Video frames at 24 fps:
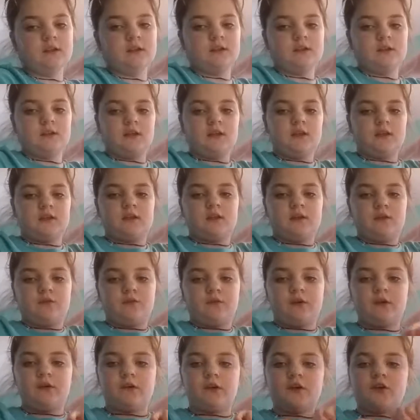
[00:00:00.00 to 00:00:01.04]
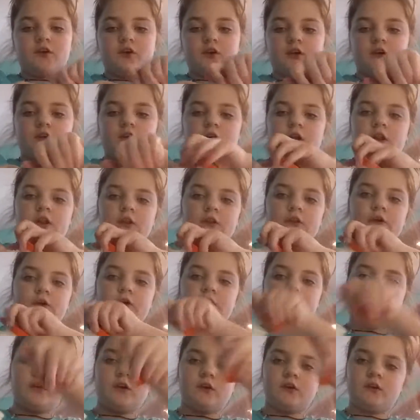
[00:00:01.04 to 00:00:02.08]
this is a very dark
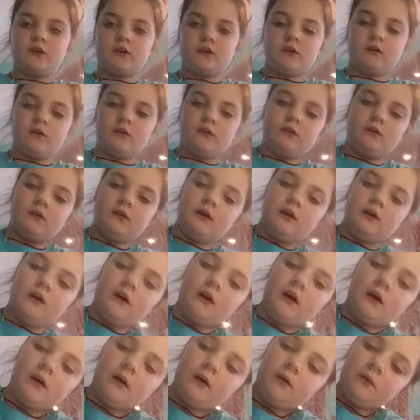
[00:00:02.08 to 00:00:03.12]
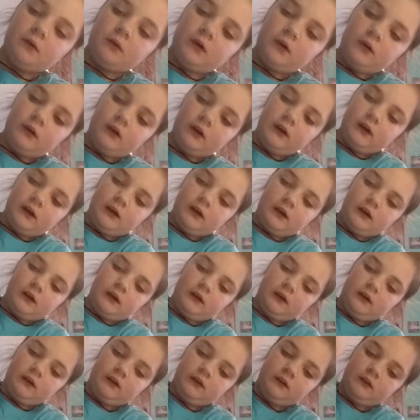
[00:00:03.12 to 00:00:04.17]
color. So I'm going to
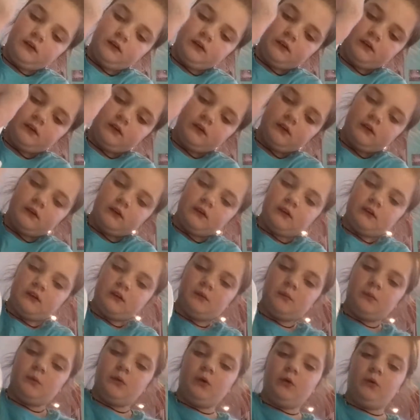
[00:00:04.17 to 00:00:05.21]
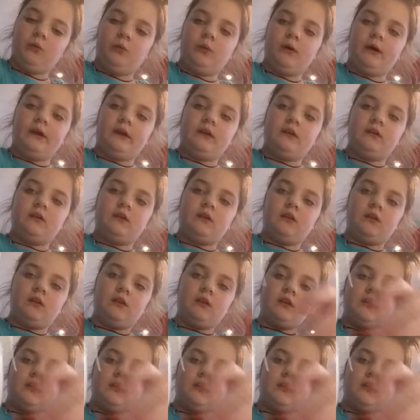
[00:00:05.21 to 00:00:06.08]
add some more white